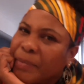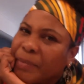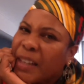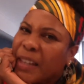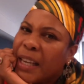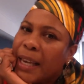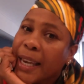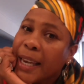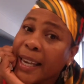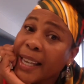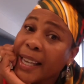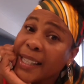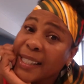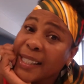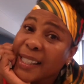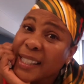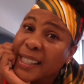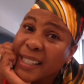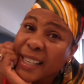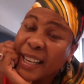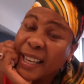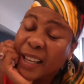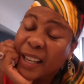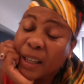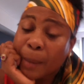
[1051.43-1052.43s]
Here's the
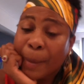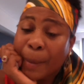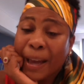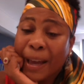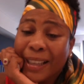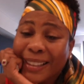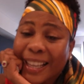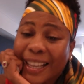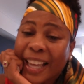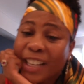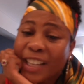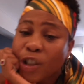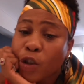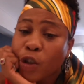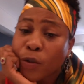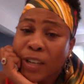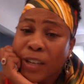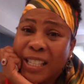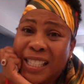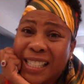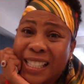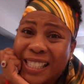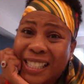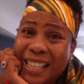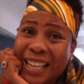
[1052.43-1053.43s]
deal about that
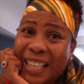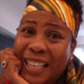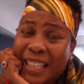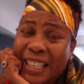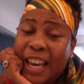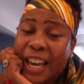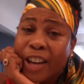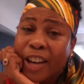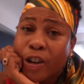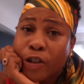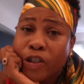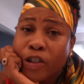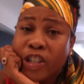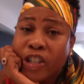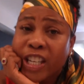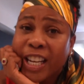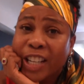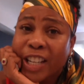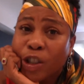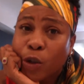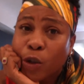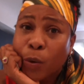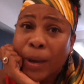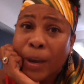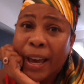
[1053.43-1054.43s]
trend-setting energy
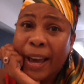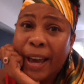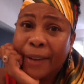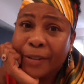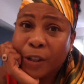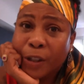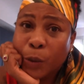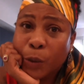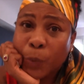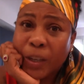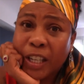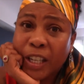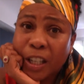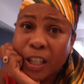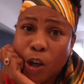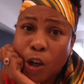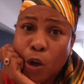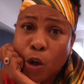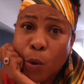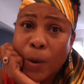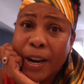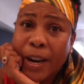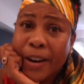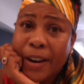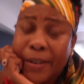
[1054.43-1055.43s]
that you have, sweet
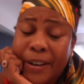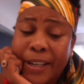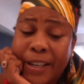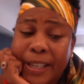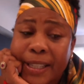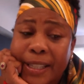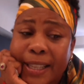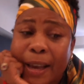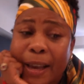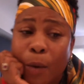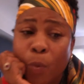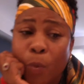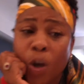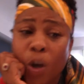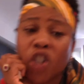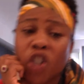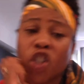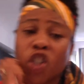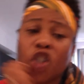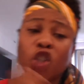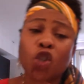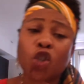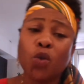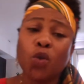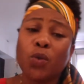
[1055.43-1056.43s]
Aquarius, that wants
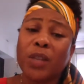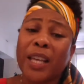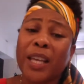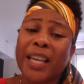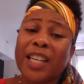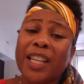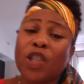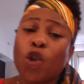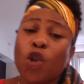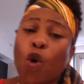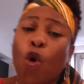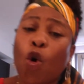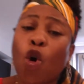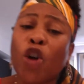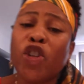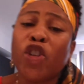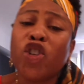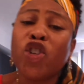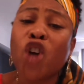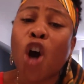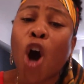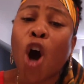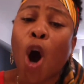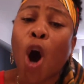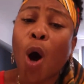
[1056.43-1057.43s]
to do things on
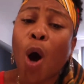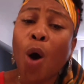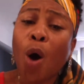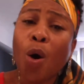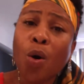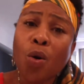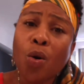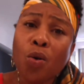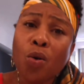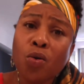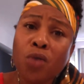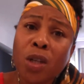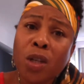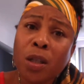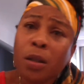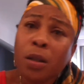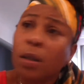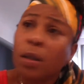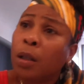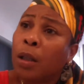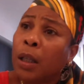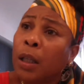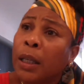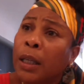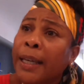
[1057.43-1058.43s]
your own
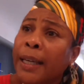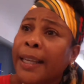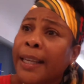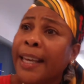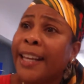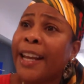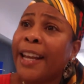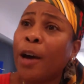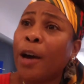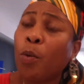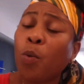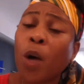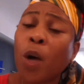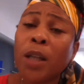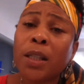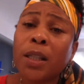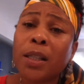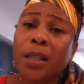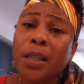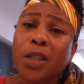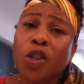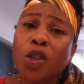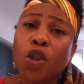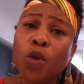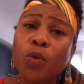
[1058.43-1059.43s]
and that wants
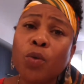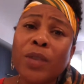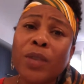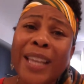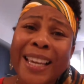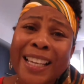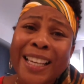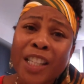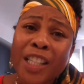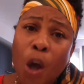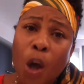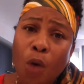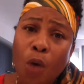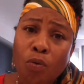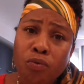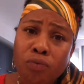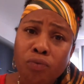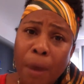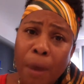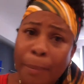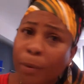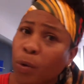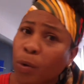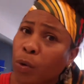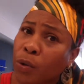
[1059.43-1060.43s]
to do things a
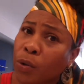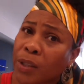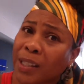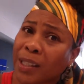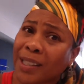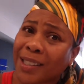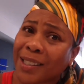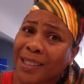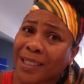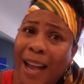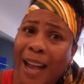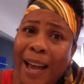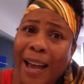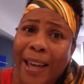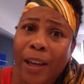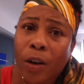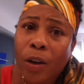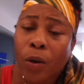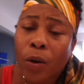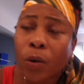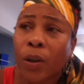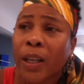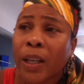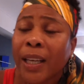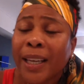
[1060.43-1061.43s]
rebel
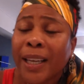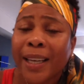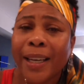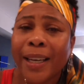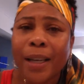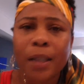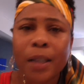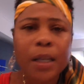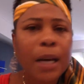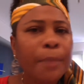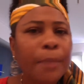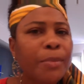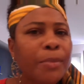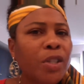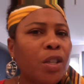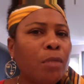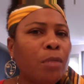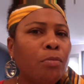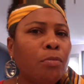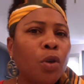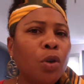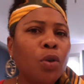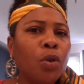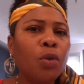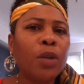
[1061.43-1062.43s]
style. Here comes the
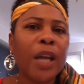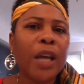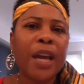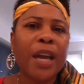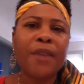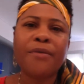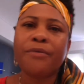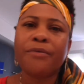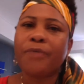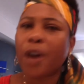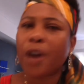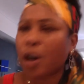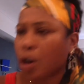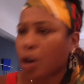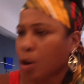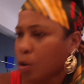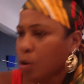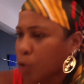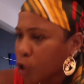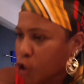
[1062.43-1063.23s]
moon in Virgo.